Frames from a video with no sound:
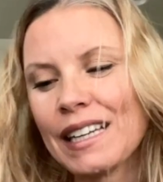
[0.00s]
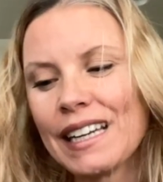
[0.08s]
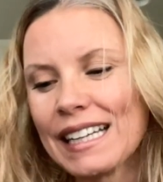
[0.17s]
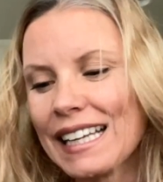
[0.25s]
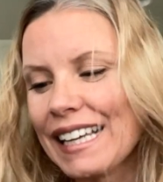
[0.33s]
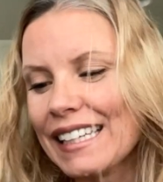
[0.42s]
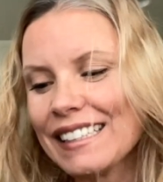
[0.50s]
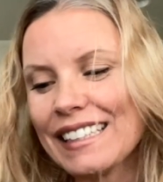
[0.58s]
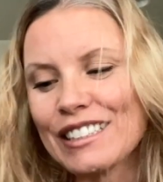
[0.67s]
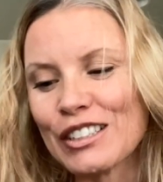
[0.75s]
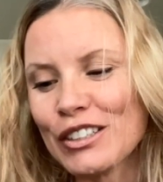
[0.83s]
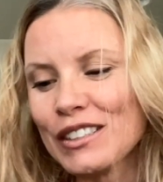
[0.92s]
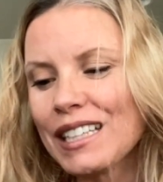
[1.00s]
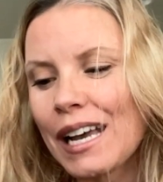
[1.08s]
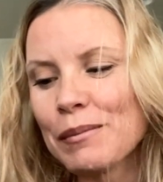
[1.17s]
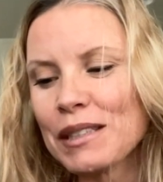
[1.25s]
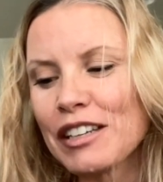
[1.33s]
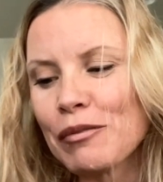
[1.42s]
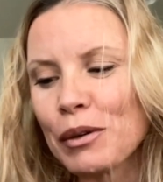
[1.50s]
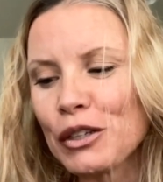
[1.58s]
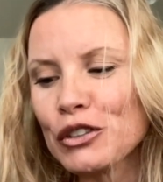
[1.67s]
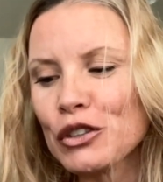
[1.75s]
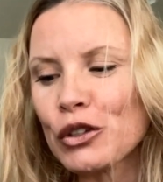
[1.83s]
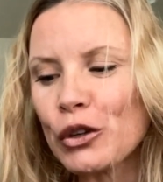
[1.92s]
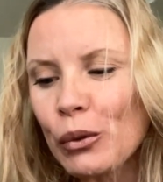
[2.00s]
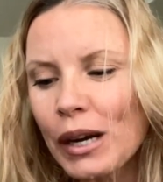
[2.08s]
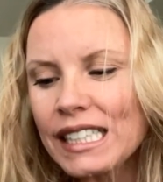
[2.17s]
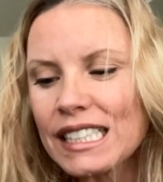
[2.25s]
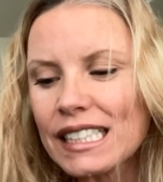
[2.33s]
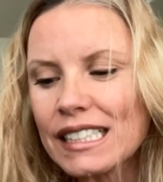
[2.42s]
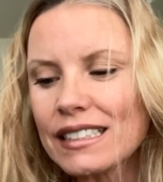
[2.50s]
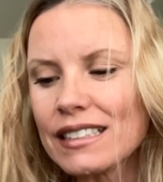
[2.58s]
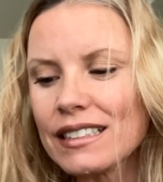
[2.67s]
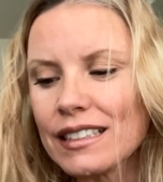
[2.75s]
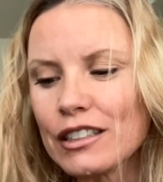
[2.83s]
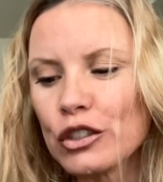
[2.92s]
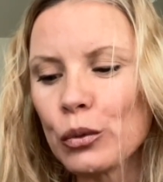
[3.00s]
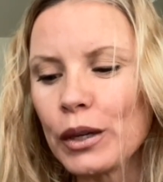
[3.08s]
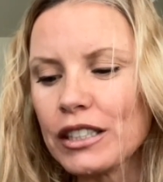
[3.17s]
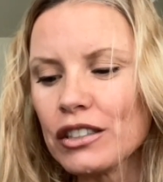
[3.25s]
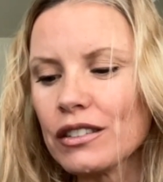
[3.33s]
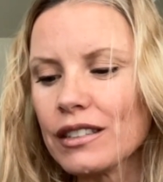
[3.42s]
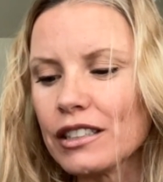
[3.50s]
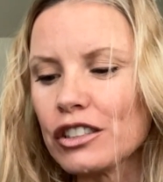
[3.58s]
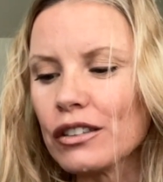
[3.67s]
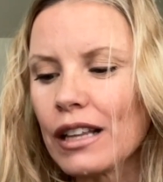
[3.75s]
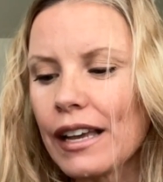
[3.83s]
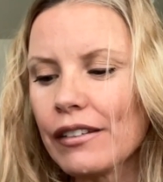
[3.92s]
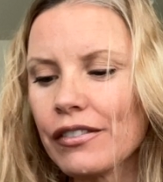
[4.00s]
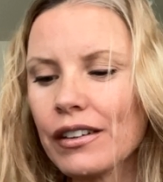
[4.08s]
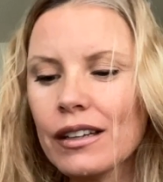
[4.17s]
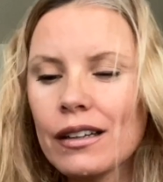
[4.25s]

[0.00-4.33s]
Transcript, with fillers: And again, it's a good time to give birth to new ideas and situations in your life.